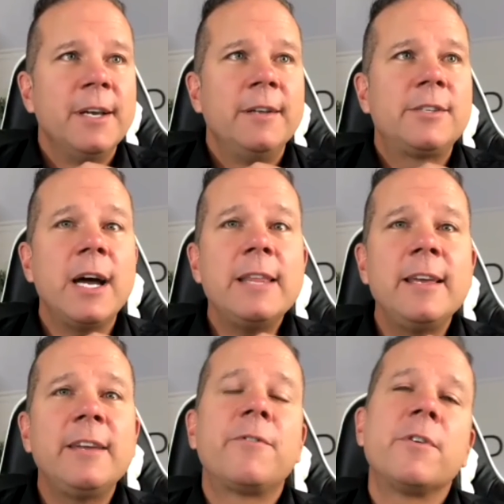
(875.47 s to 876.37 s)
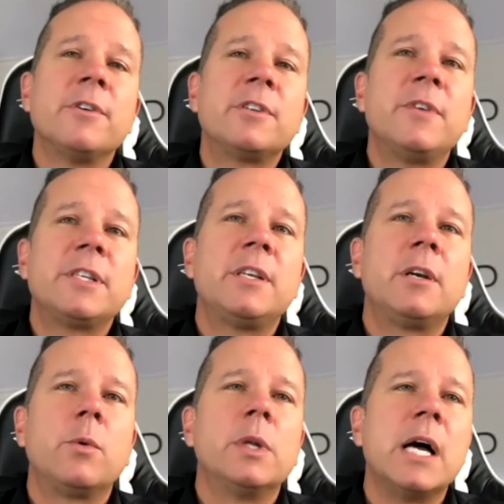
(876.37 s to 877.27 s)
And so I think for those of us that are
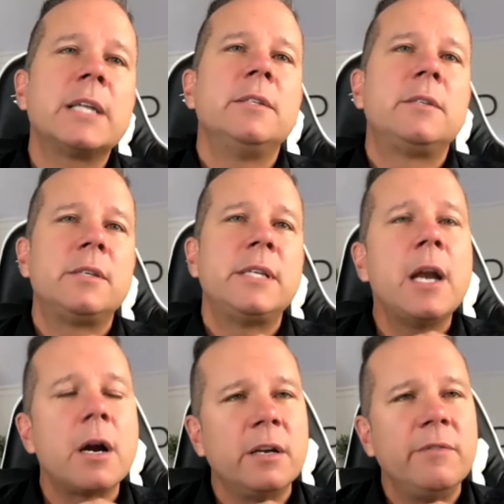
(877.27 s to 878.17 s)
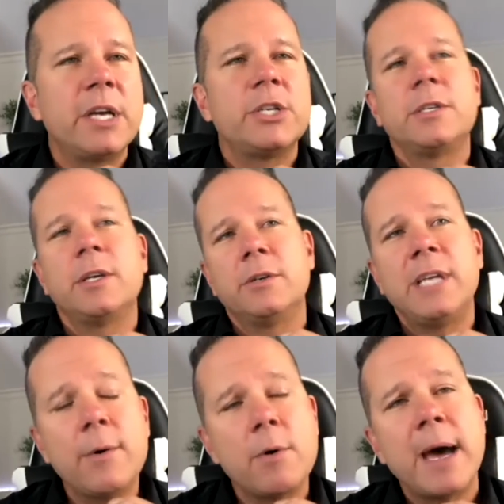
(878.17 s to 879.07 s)
reluctant to state our convictions,
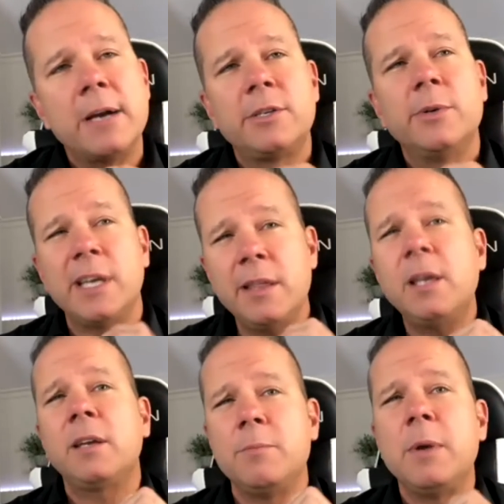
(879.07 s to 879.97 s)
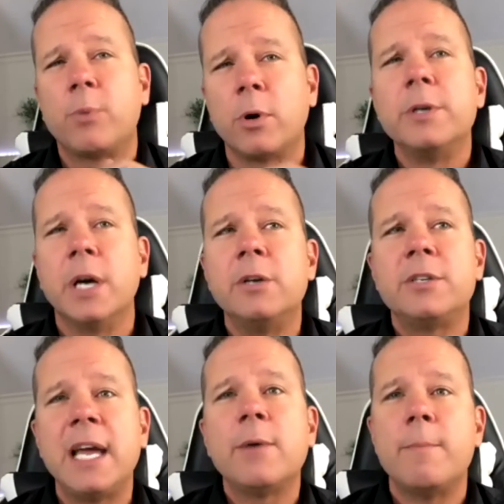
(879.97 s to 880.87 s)
understand what matters to us, I think it can be important to
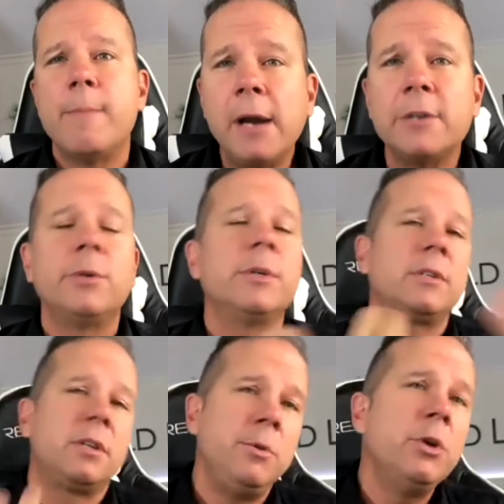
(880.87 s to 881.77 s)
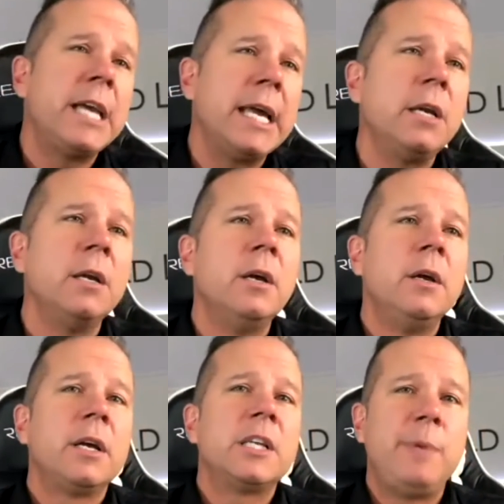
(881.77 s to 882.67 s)
understand what matters to us and communicate it,
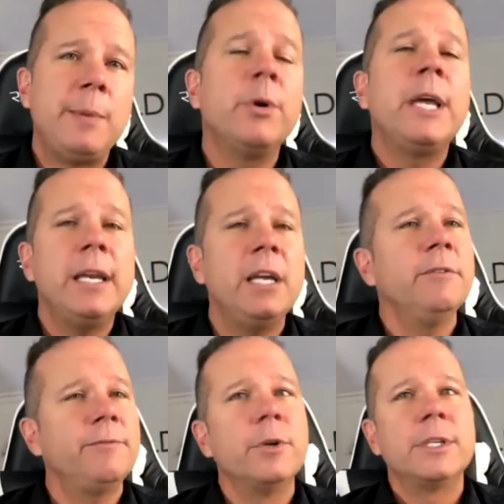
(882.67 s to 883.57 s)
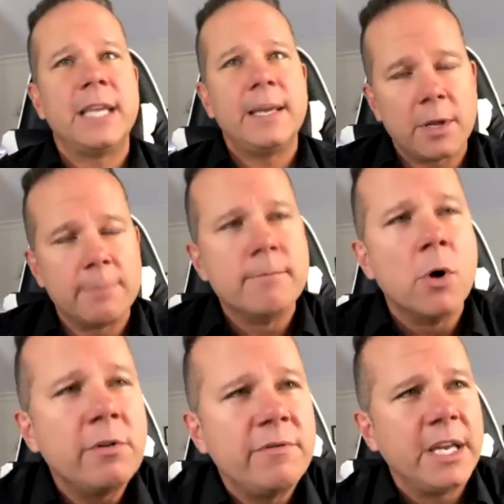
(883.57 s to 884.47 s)
because people get influenced. They're
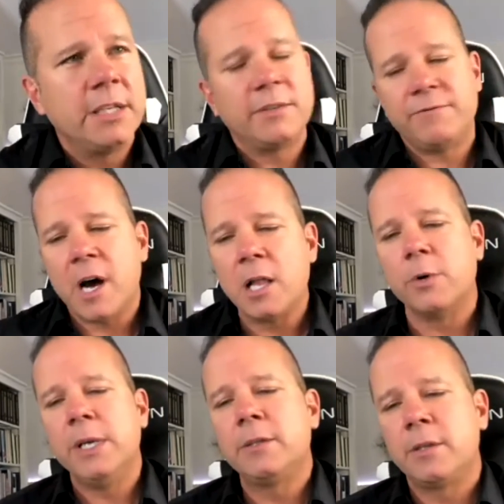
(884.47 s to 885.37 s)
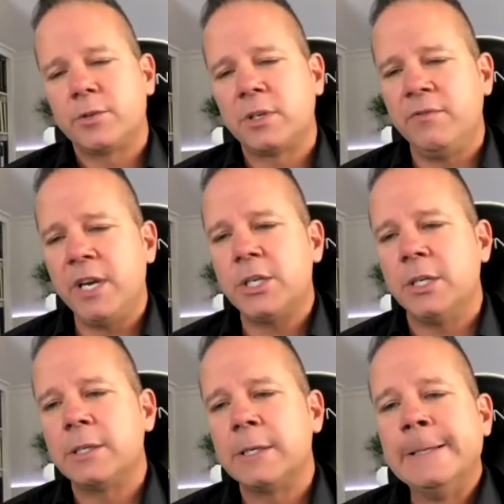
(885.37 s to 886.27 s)
motivated to follow into those convictions.